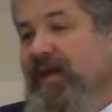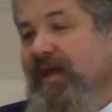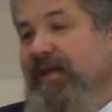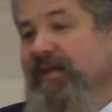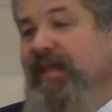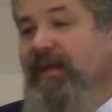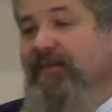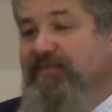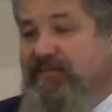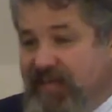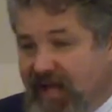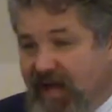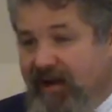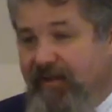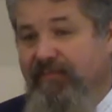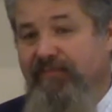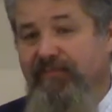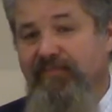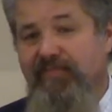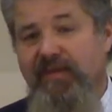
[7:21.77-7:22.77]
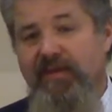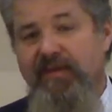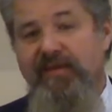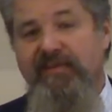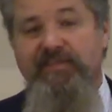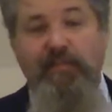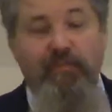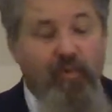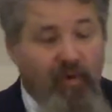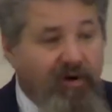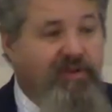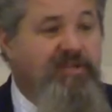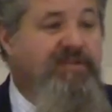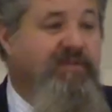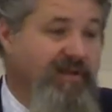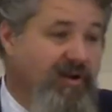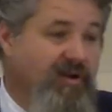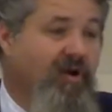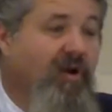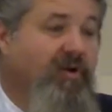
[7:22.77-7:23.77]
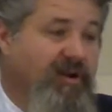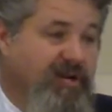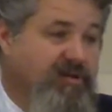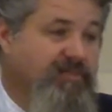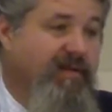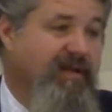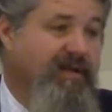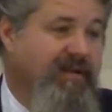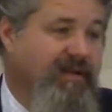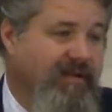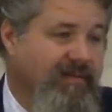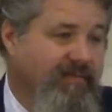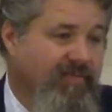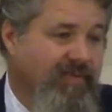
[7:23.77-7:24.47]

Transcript: and gives them some words of encouragement,